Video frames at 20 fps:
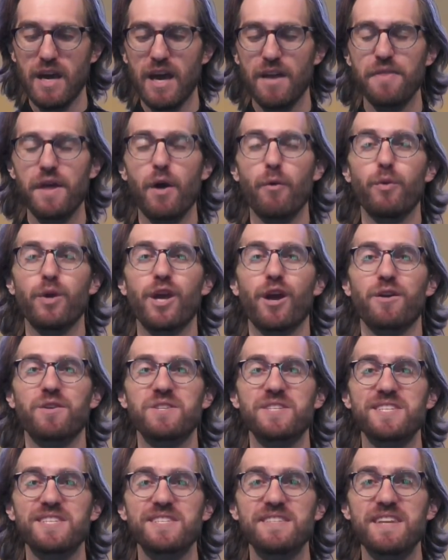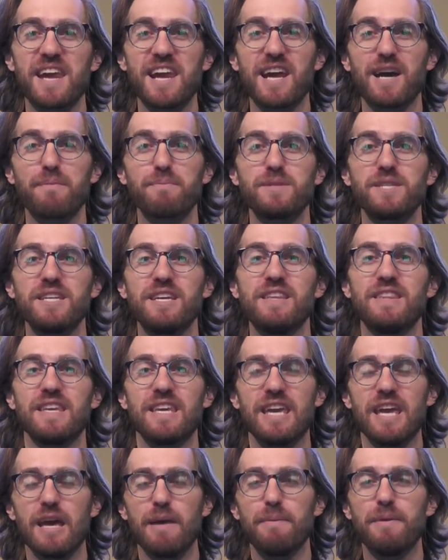that we are stamped in the
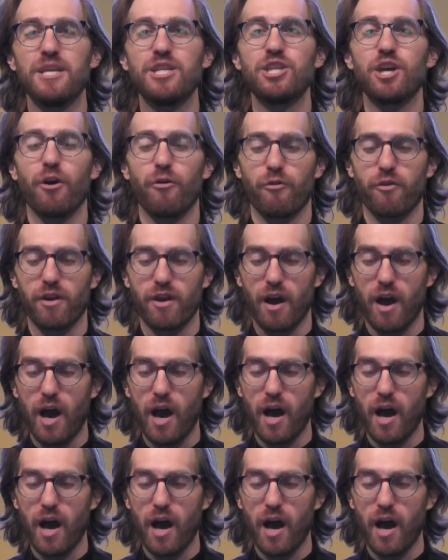image of God,